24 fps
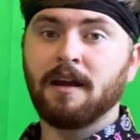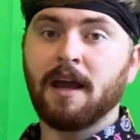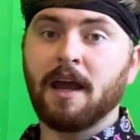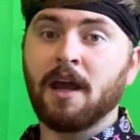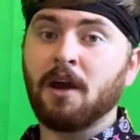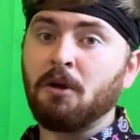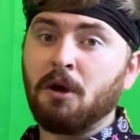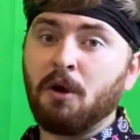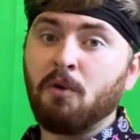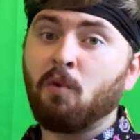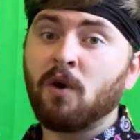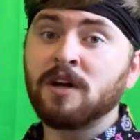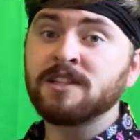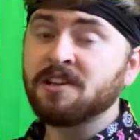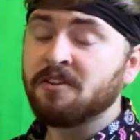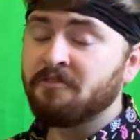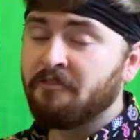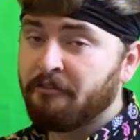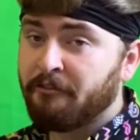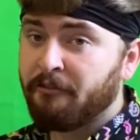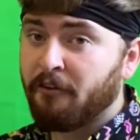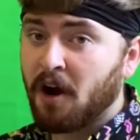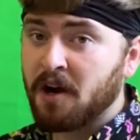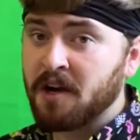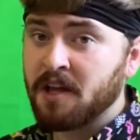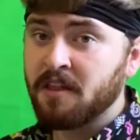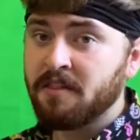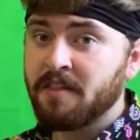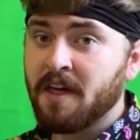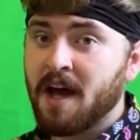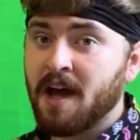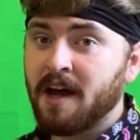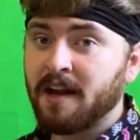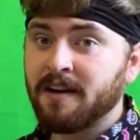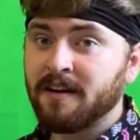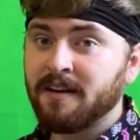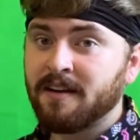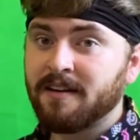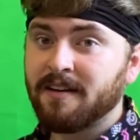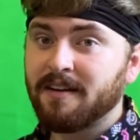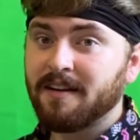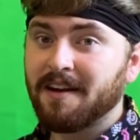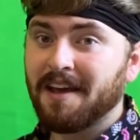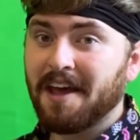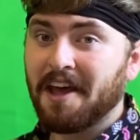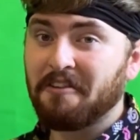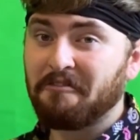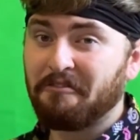It, it wasn't funny then,
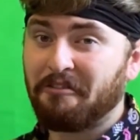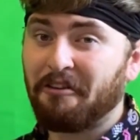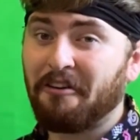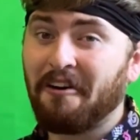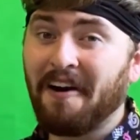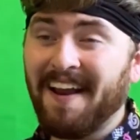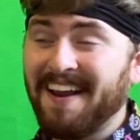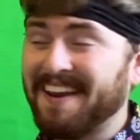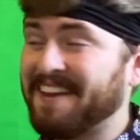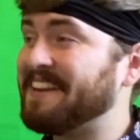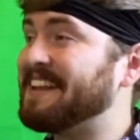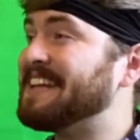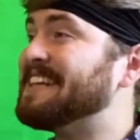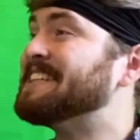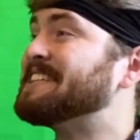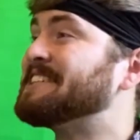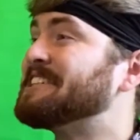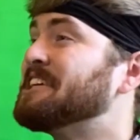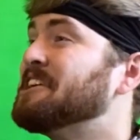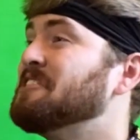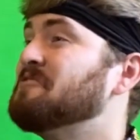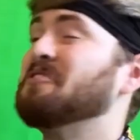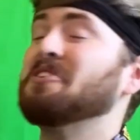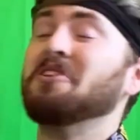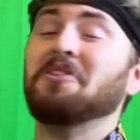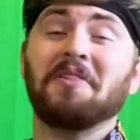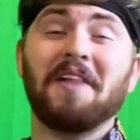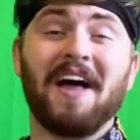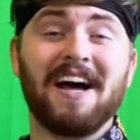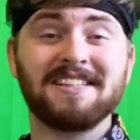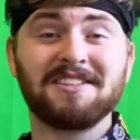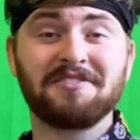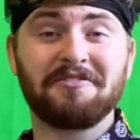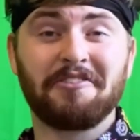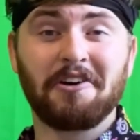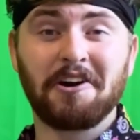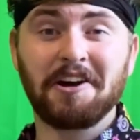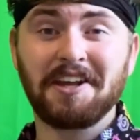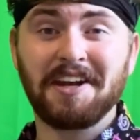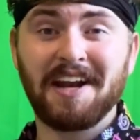and frankly, it's even less funny